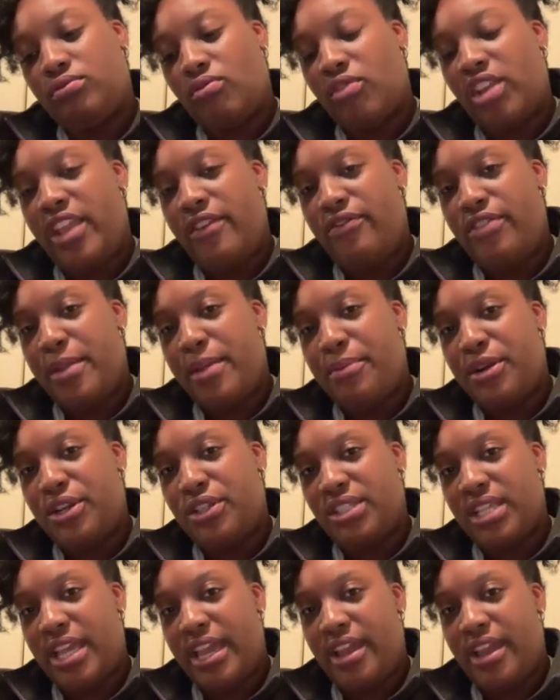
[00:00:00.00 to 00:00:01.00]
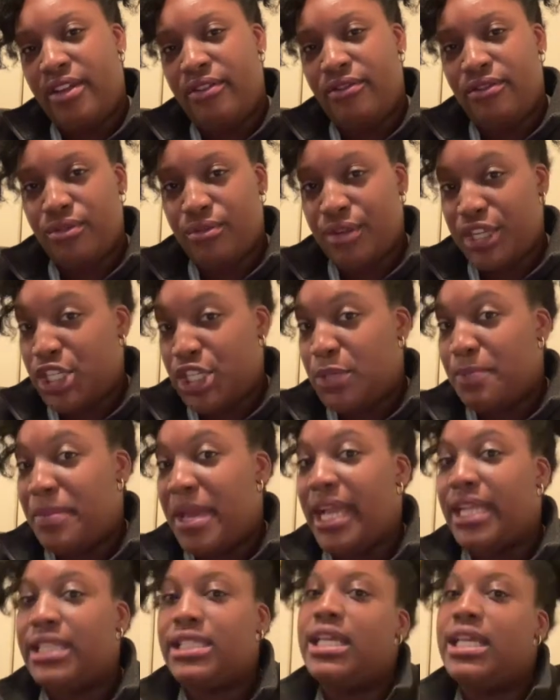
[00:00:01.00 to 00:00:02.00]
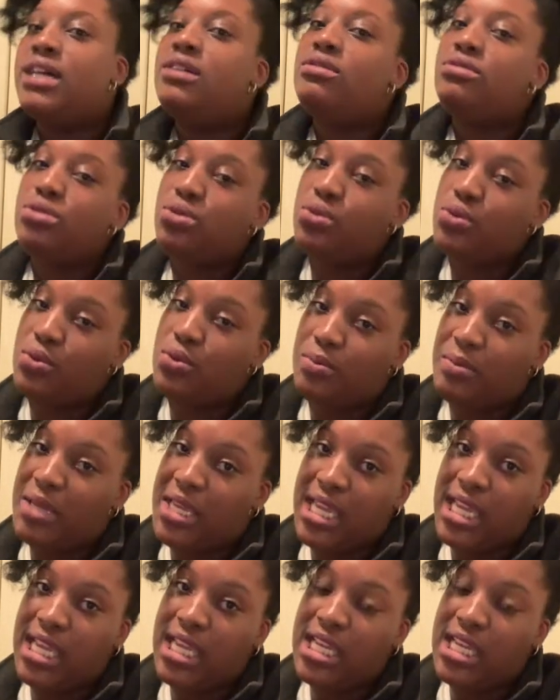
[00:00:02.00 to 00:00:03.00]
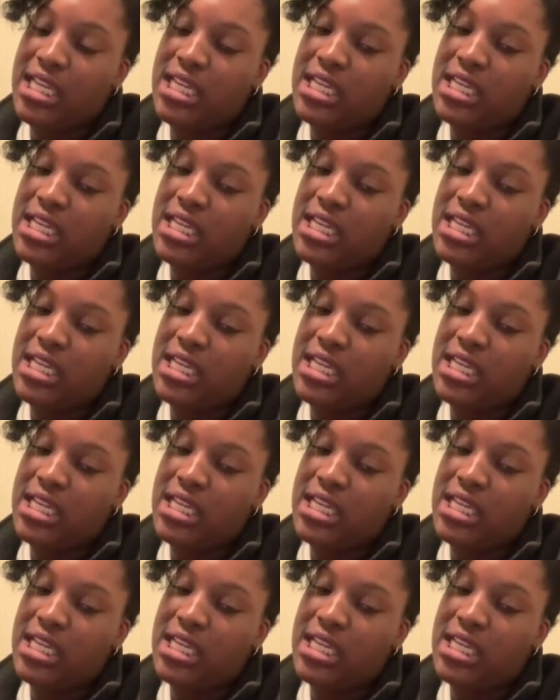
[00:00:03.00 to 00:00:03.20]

if that person ever reached back out to me,